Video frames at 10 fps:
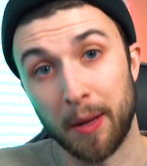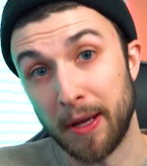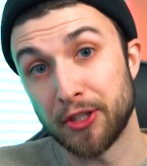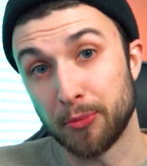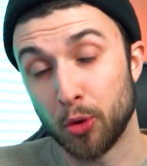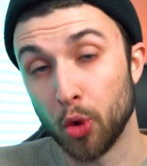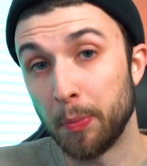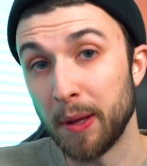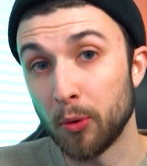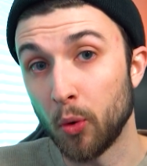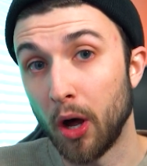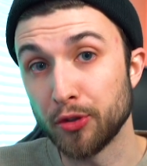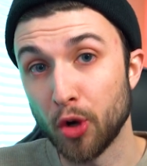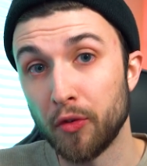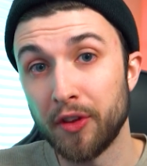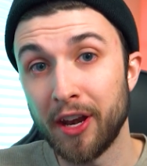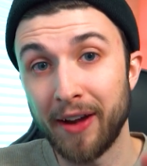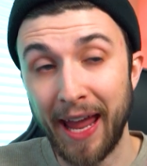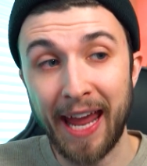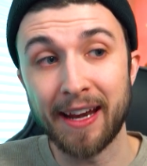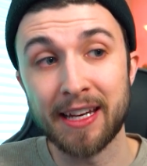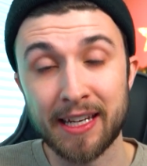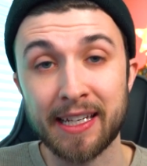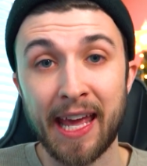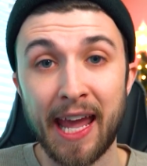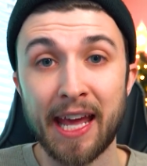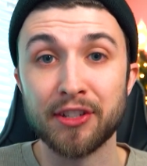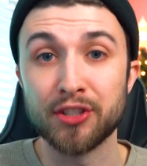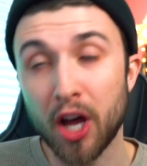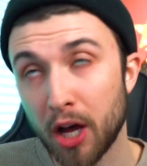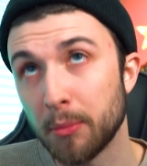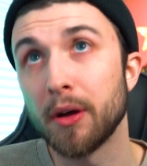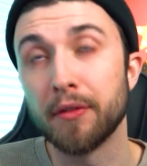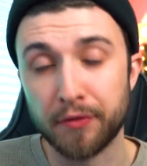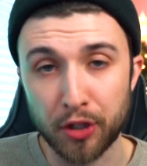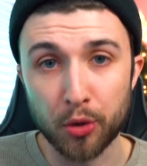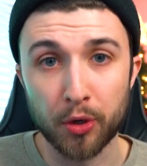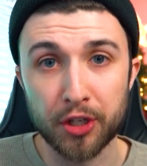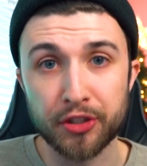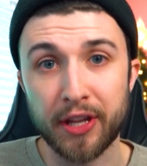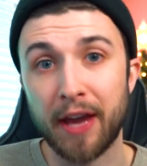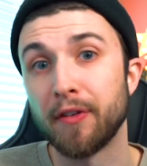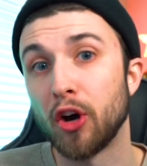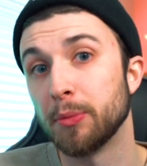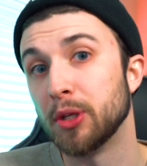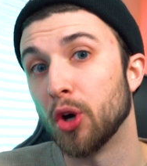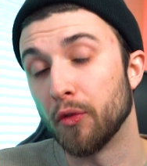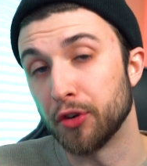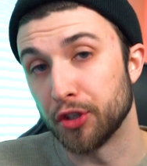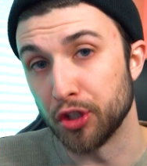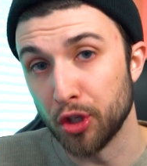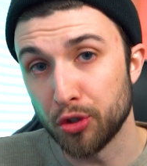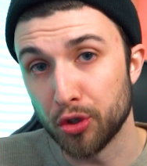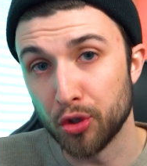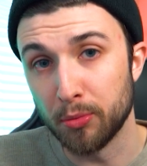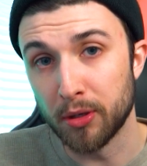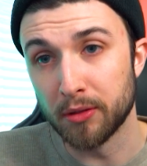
I met some cool people while I was over there, and I did gain some viewers that followed me over to YouTube.